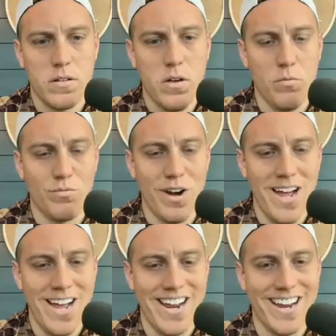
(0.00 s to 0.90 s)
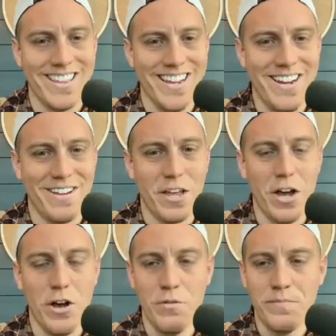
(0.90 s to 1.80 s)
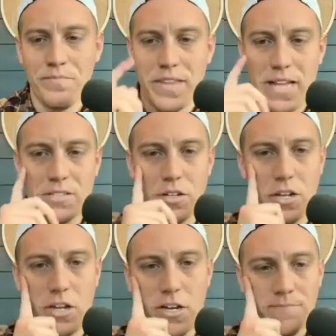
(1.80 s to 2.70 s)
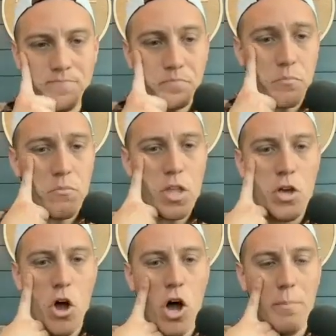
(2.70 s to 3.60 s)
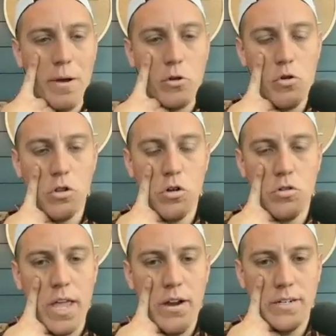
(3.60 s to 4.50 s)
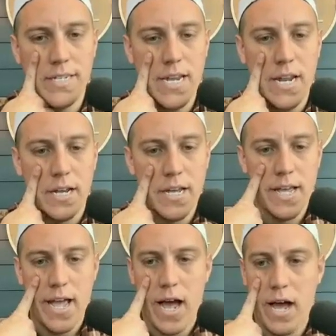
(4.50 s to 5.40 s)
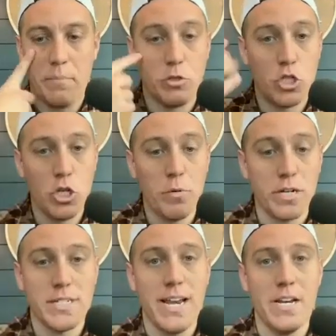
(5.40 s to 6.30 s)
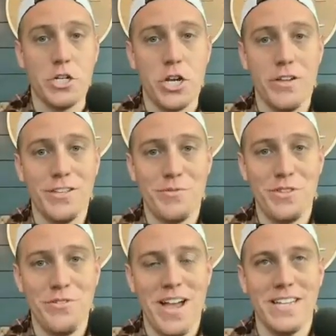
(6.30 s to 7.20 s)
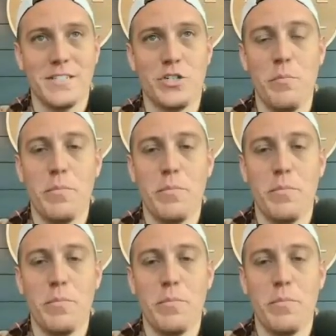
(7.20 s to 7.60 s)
All right, there you go. That's looking good. All about Google Local Guaranteed. I'm super excited to share this with you guys.